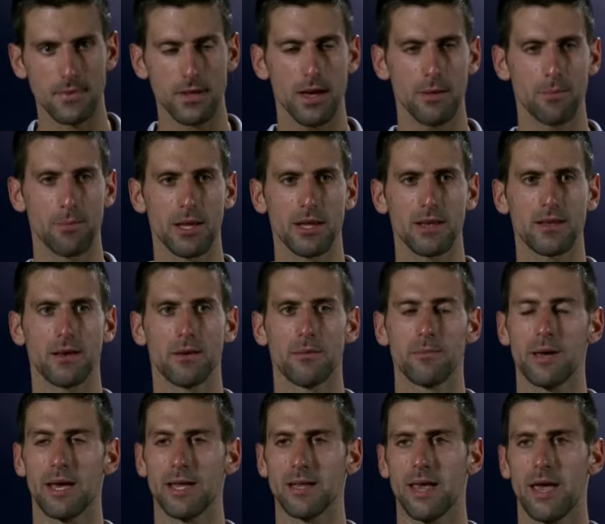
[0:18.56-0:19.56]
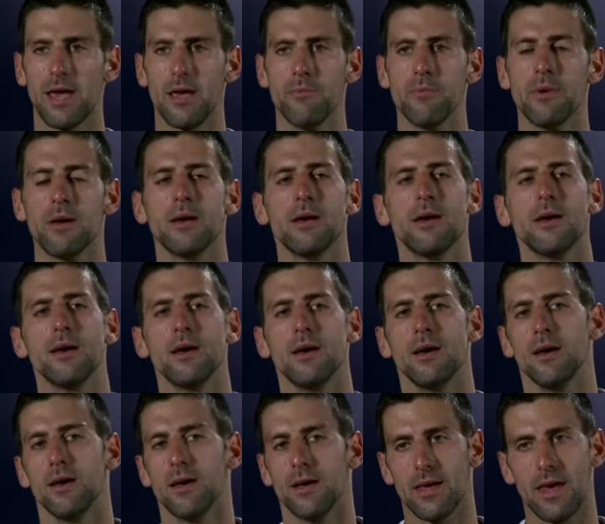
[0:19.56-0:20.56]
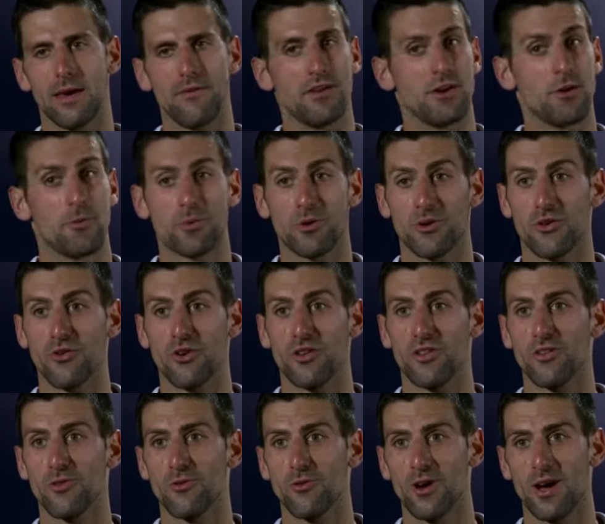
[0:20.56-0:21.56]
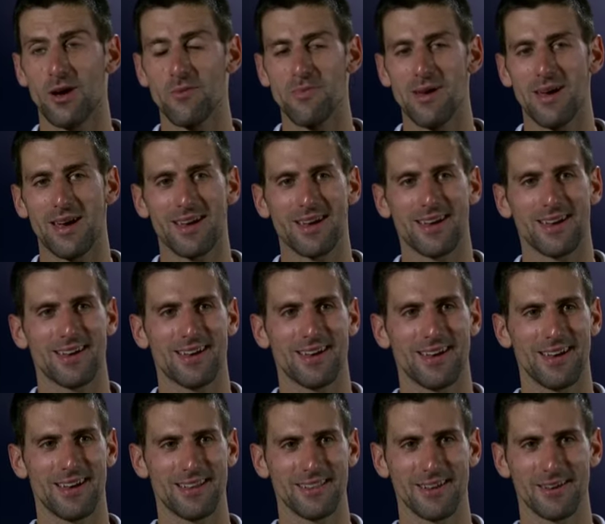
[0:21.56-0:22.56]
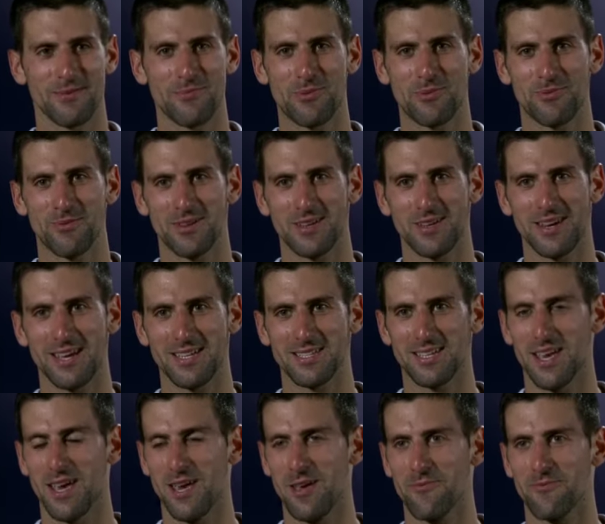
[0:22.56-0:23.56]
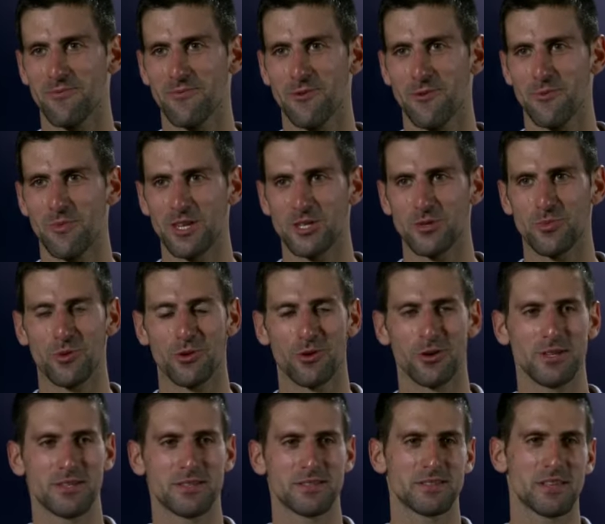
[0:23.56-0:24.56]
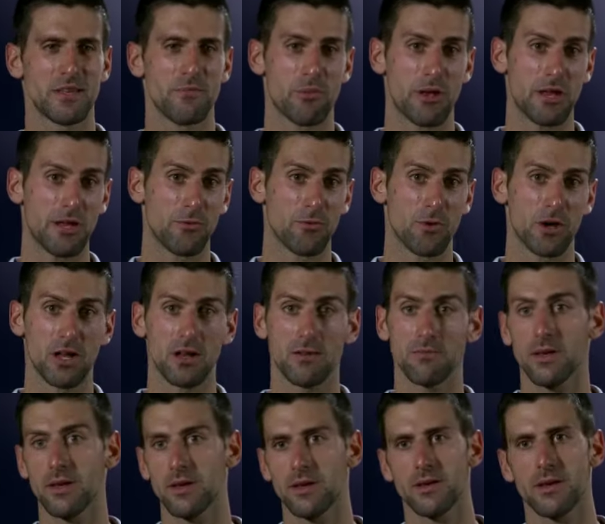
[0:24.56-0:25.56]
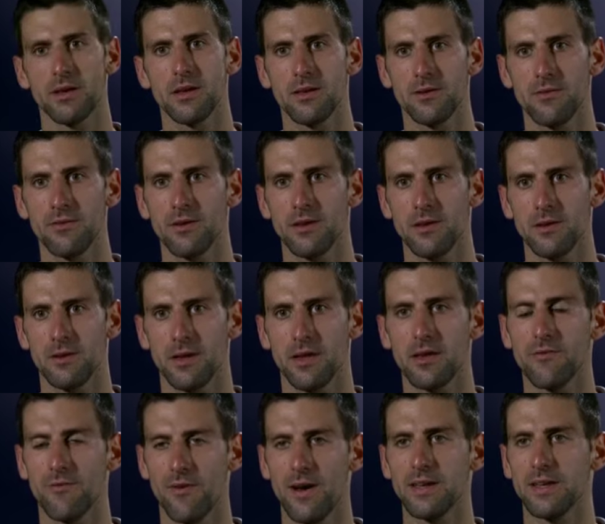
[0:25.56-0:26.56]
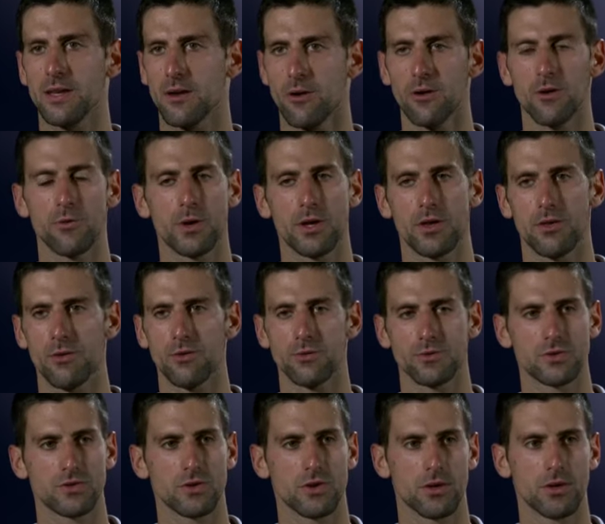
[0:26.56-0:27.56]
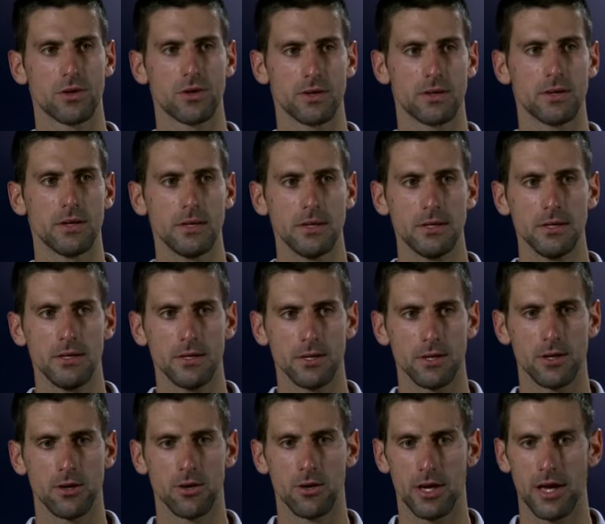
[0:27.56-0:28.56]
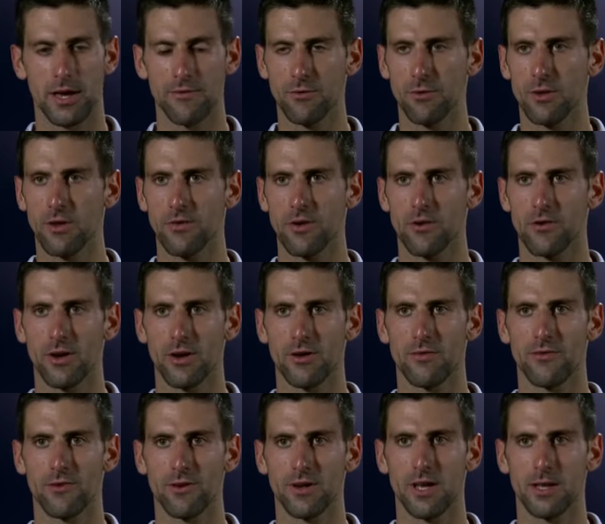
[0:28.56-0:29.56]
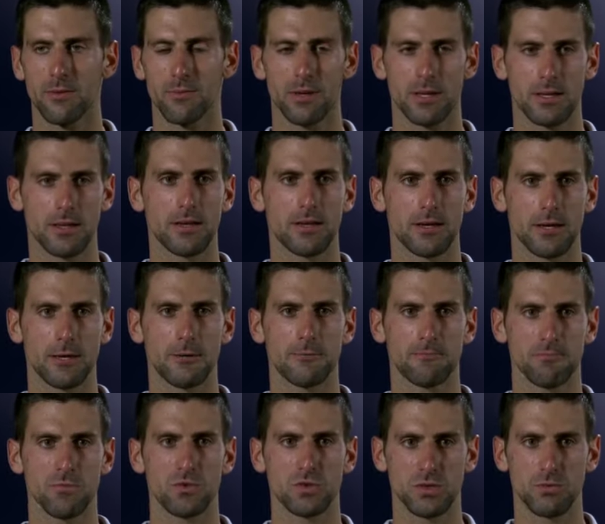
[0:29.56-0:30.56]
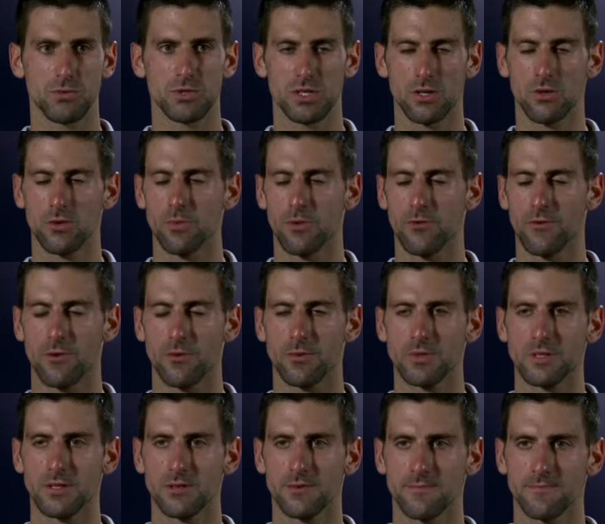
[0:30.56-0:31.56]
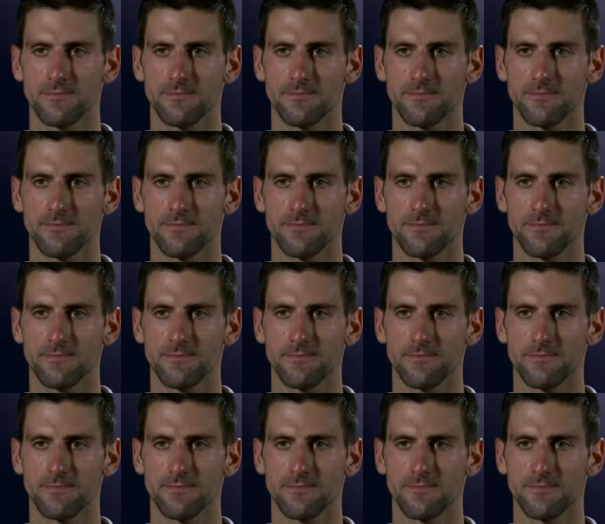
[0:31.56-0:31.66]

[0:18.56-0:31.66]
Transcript: I played the bad game, gave an opportunity to come back. Had the next game, few match points. He played well. He he, he, fought it all the way through. So. Uh, you know, I have to give him credit for that, but uh, was, was a good performance.